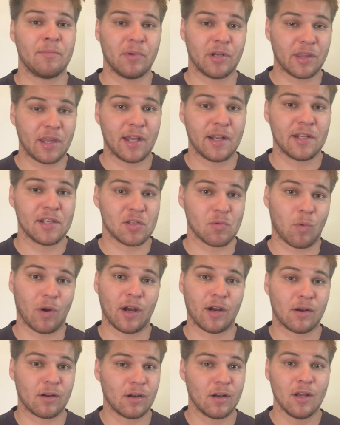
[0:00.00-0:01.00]
but that is
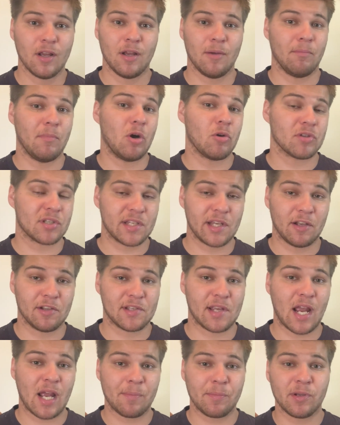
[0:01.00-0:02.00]
where most sales
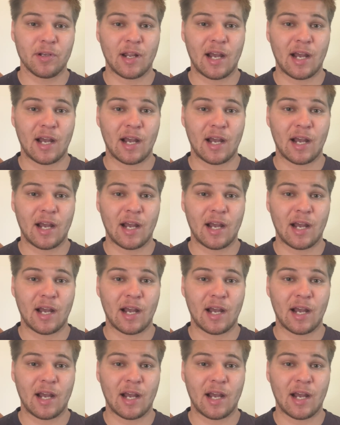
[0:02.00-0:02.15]
happen.